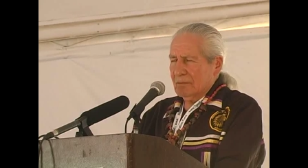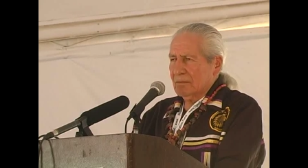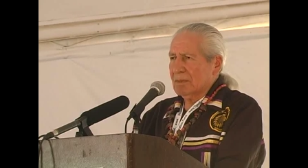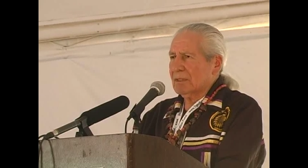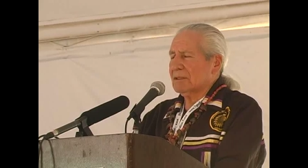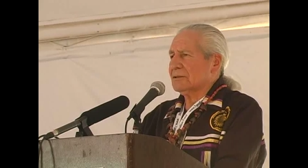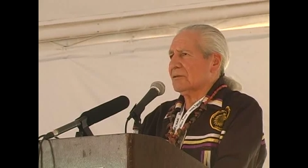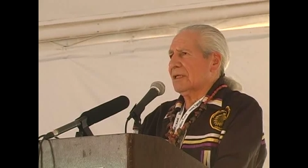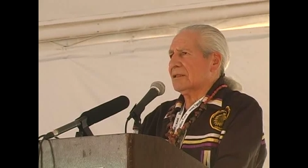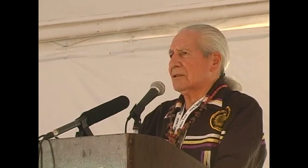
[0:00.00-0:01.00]
And in this
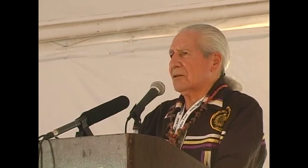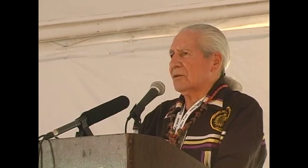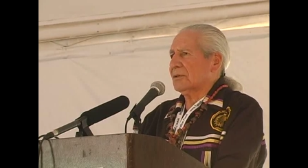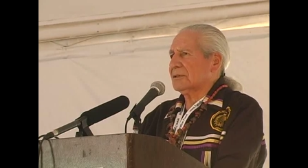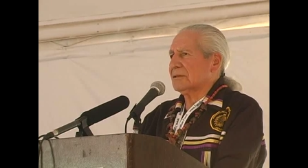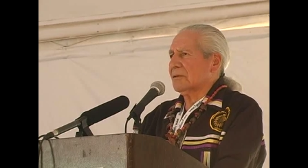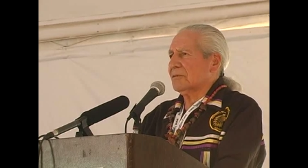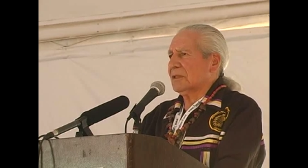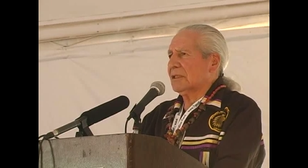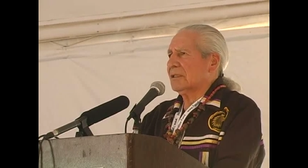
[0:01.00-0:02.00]
great condolence, when
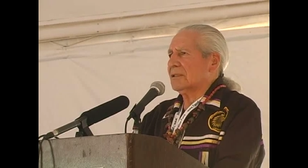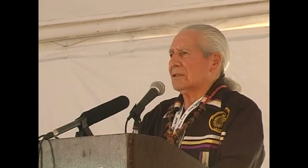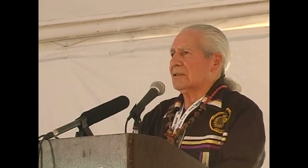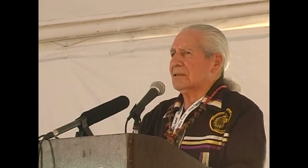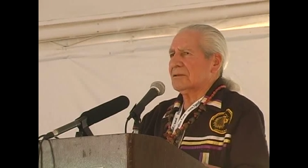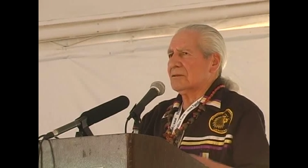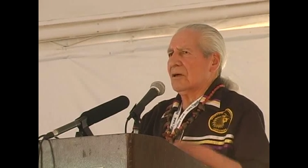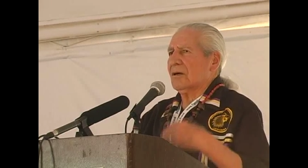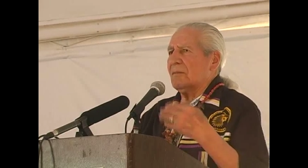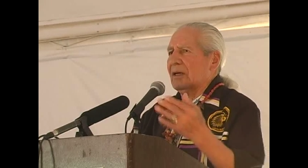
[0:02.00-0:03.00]
we
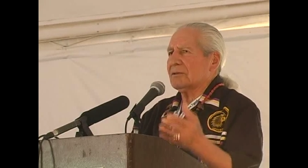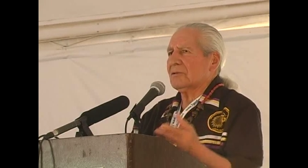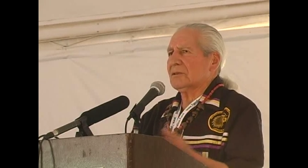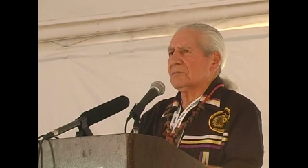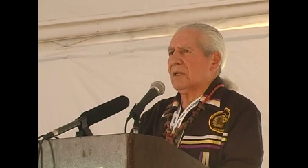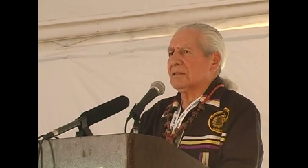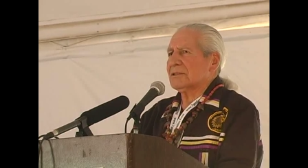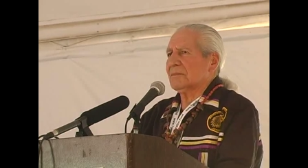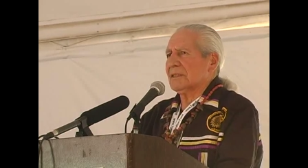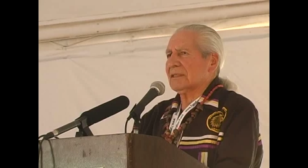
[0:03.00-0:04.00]
talk about the
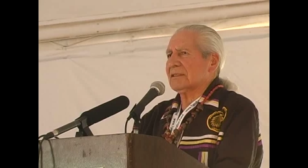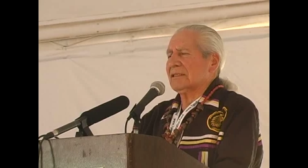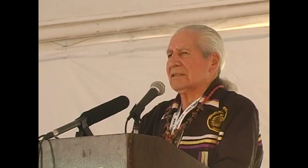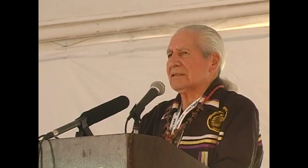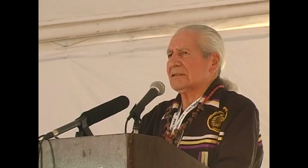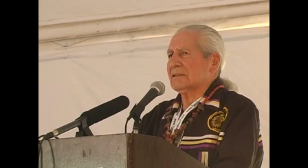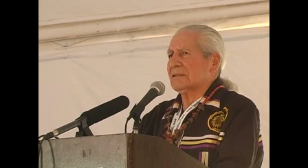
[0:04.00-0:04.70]
responsibilities,